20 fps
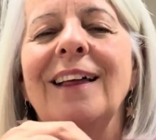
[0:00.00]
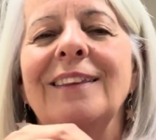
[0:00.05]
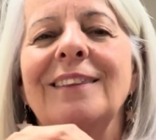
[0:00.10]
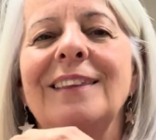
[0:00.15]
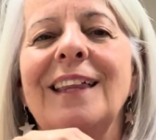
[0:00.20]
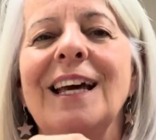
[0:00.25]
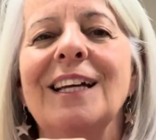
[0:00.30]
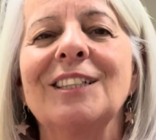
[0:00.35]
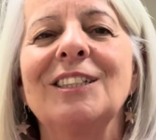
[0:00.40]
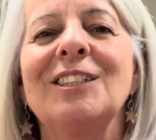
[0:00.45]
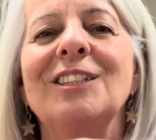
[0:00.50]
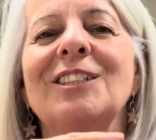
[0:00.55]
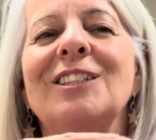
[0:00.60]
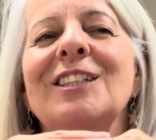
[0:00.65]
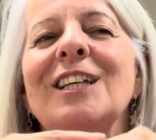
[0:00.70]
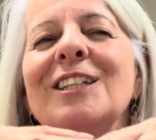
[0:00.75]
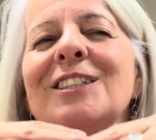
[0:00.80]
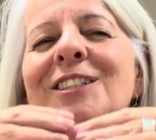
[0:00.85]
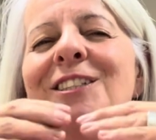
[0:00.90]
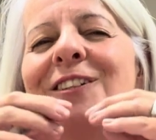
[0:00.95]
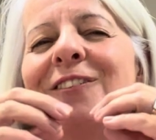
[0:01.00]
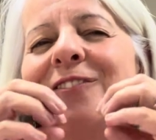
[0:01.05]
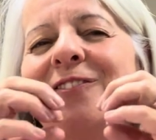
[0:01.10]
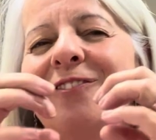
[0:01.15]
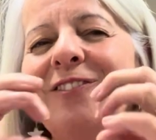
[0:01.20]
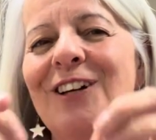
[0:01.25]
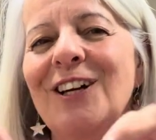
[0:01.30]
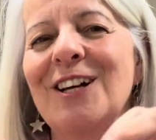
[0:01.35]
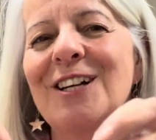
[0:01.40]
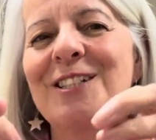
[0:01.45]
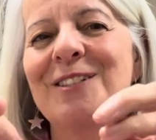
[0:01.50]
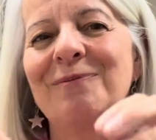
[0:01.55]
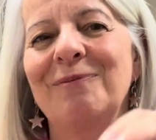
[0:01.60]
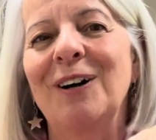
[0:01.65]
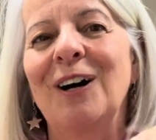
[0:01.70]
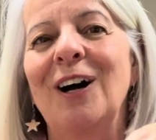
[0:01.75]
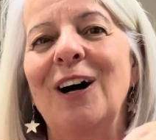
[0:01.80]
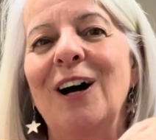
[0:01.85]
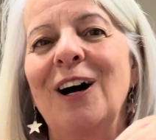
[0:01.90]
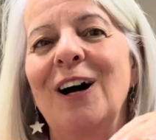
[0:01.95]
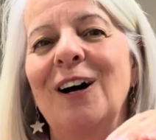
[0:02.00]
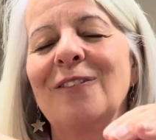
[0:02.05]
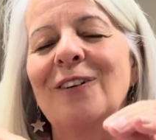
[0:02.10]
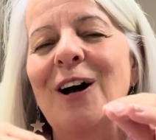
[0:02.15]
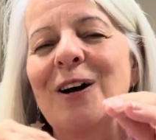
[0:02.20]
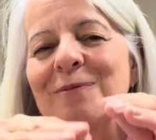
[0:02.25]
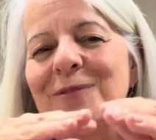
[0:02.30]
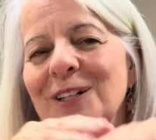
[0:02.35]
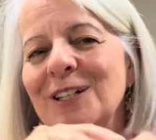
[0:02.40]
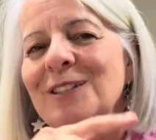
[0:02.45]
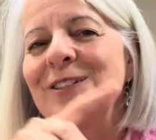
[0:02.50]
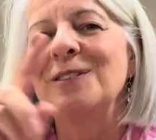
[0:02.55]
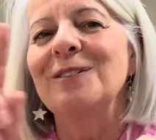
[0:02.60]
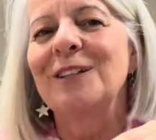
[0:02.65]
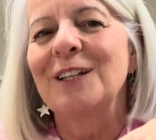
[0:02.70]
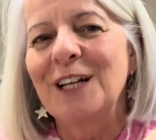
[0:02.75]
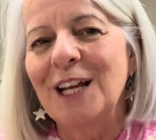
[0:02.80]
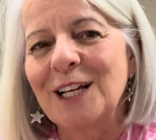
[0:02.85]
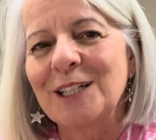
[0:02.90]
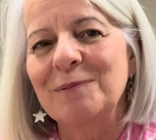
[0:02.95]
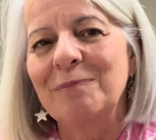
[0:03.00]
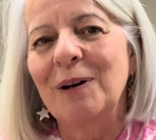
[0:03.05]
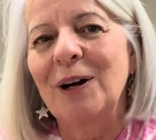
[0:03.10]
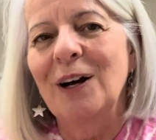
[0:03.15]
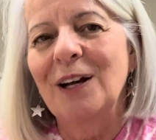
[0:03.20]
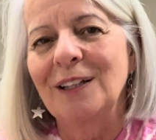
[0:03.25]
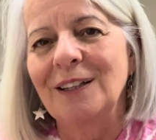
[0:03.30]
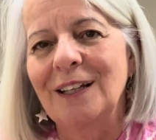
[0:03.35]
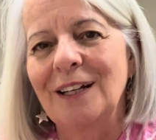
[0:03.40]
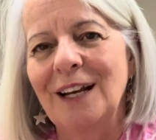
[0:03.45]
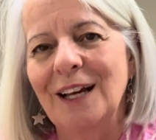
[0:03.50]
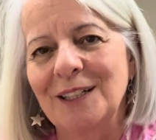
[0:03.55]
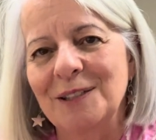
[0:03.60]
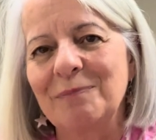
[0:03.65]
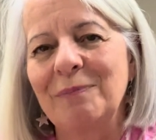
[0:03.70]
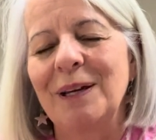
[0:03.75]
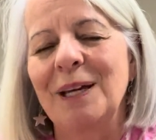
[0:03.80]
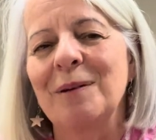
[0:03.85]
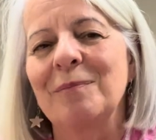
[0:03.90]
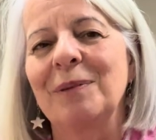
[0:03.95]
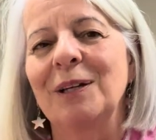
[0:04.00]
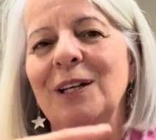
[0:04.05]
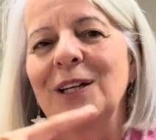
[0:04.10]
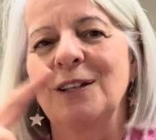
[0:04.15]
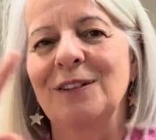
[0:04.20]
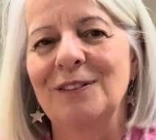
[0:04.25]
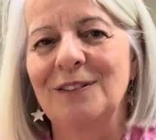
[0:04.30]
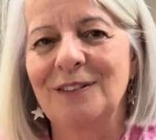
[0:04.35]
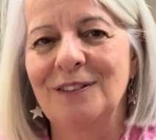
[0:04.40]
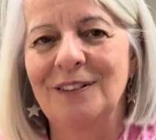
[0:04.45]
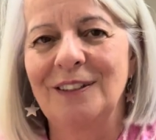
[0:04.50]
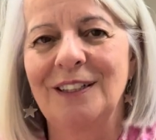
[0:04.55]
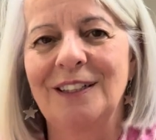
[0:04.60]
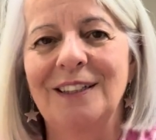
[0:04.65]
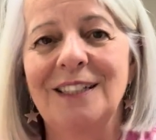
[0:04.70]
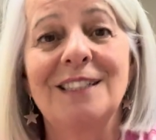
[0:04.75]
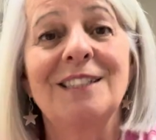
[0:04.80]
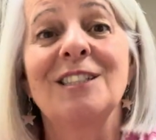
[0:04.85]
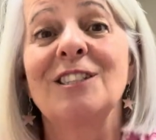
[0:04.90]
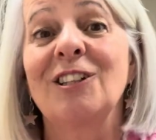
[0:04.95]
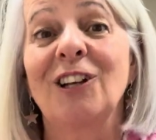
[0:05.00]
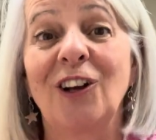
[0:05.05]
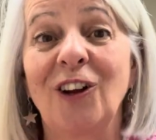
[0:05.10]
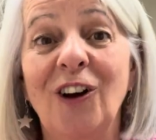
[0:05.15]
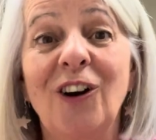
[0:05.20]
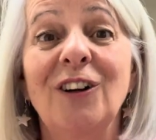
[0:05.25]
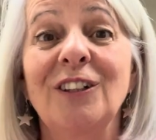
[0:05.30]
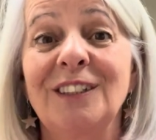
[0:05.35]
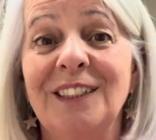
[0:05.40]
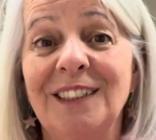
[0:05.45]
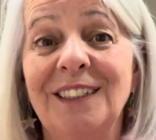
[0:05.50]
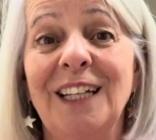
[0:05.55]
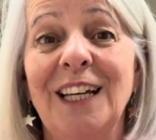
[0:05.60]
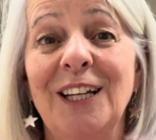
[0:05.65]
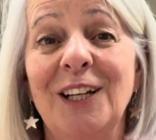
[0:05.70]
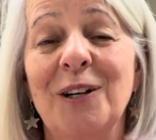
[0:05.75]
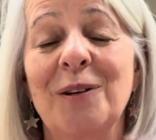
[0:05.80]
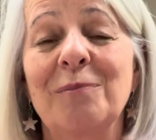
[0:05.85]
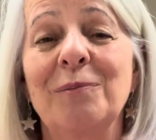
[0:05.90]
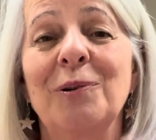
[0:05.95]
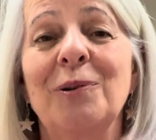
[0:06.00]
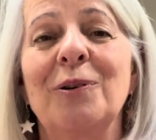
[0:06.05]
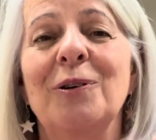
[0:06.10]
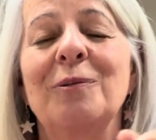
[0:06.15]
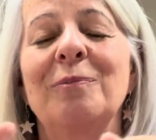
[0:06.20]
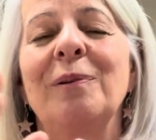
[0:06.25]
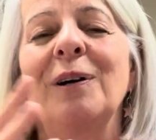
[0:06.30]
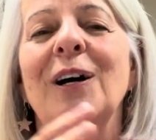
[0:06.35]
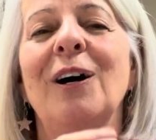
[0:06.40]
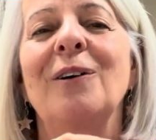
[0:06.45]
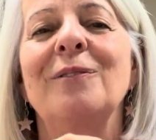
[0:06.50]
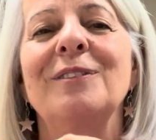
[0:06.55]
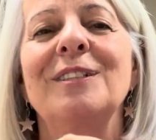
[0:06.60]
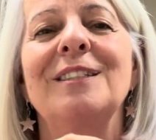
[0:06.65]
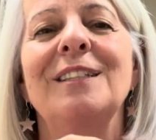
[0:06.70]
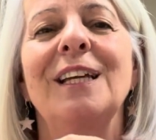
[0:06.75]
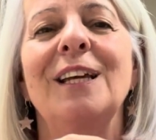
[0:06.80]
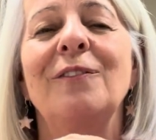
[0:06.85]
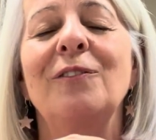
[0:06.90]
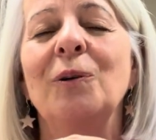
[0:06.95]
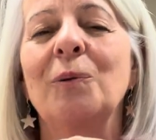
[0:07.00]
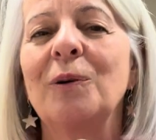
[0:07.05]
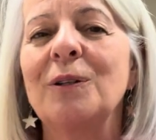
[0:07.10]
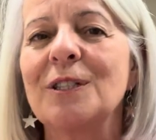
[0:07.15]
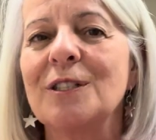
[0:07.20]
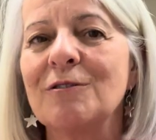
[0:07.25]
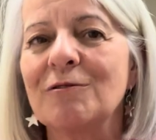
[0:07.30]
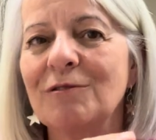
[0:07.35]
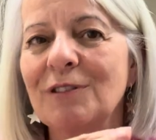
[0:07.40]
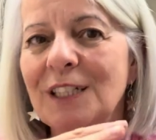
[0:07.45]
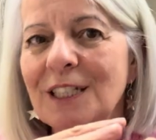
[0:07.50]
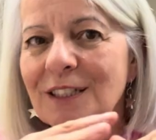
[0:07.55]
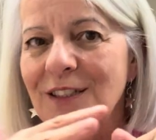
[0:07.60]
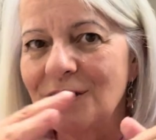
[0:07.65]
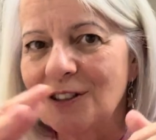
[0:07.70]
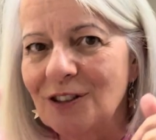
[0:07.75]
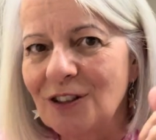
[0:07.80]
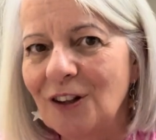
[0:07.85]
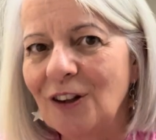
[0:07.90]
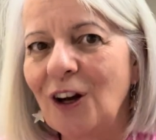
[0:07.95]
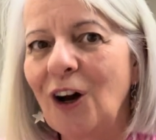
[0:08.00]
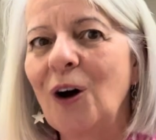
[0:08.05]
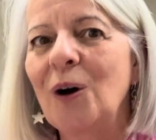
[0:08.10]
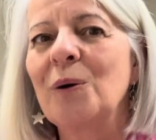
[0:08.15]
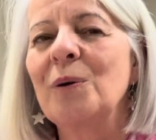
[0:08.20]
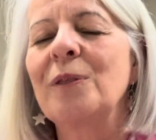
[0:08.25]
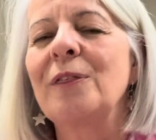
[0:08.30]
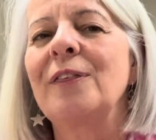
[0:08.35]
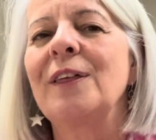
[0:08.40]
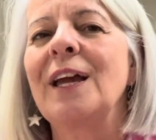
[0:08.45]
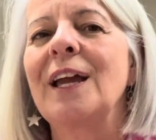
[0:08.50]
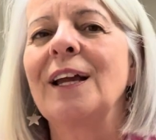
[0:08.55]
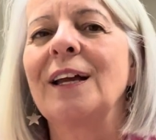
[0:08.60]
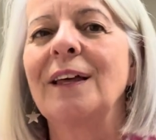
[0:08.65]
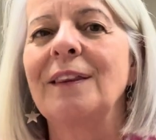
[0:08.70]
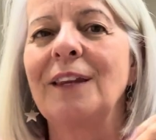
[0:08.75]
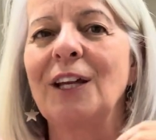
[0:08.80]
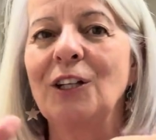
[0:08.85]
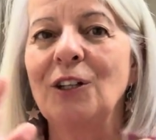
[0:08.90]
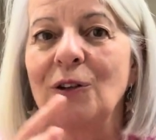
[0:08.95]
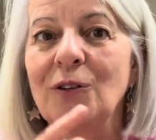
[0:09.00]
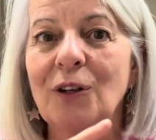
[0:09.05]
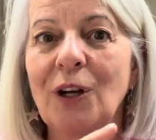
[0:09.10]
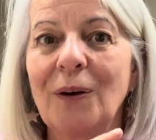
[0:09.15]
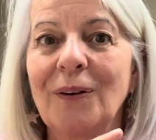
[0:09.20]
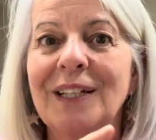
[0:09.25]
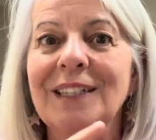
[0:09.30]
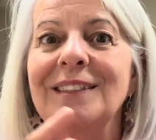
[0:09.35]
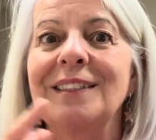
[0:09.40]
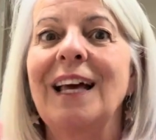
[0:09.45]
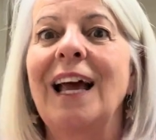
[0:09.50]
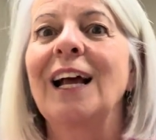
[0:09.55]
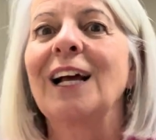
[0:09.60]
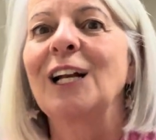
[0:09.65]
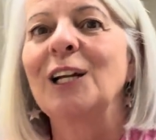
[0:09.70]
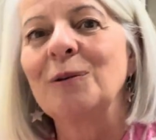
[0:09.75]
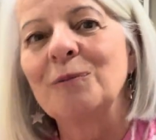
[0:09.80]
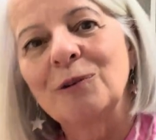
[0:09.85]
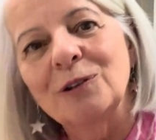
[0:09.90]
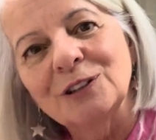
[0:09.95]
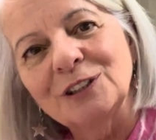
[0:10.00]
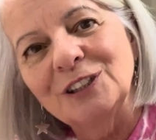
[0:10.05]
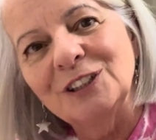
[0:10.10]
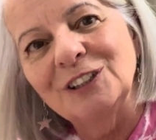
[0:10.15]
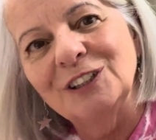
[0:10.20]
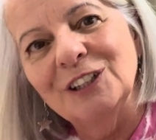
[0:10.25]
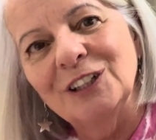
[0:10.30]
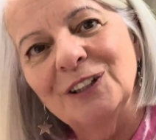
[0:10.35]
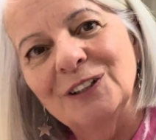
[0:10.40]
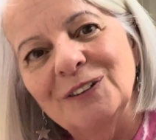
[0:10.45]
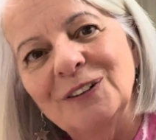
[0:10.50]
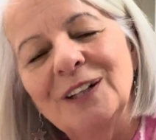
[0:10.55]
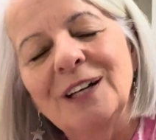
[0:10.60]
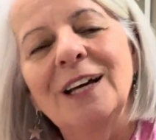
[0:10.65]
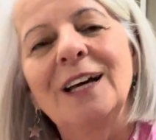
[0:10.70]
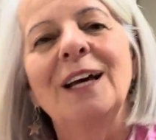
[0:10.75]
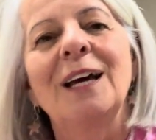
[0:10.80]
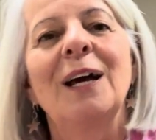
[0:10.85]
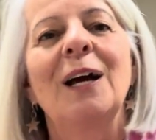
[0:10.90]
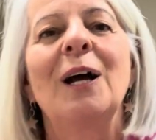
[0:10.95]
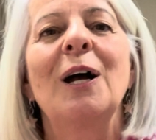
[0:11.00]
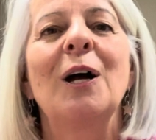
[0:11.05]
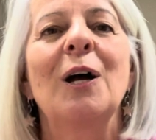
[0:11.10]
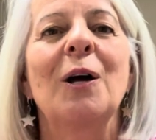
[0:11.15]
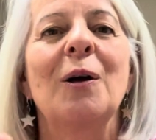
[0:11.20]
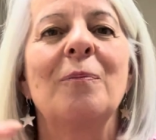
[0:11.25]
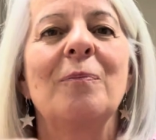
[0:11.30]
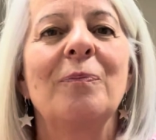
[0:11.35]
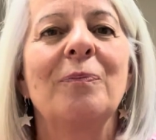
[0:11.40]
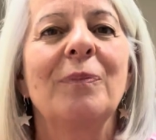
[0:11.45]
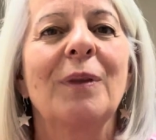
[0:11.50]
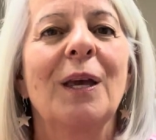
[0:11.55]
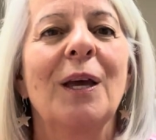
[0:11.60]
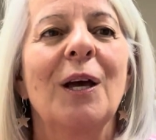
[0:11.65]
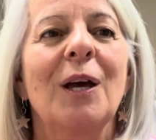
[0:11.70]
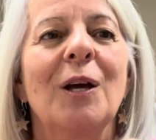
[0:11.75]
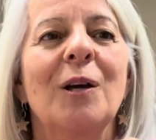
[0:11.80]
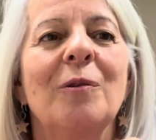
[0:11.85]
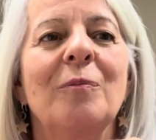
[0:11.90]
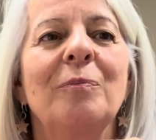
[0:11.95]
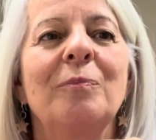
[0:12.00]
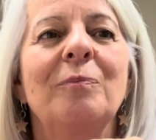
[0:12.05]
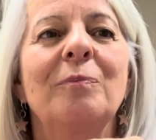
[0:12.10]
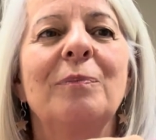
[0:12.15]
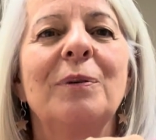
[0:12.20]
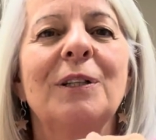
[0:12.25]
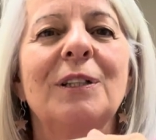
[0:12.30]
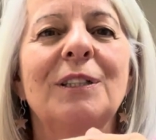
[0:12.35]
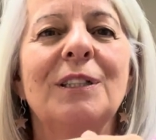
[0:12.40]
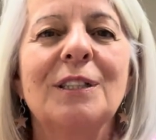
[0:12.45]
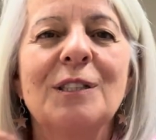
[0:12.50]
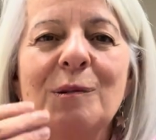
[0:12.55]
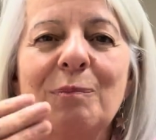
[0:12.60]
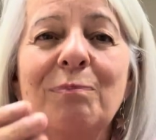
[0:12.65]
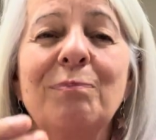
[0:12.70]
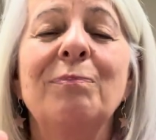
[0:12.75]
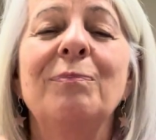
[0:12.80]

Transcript: That's the first part. I'm going to do the next part in the next bit because this is a lot to take on board. But obviously, if you want to listen to the whole thing, and then you'll know exactly what to do. But just,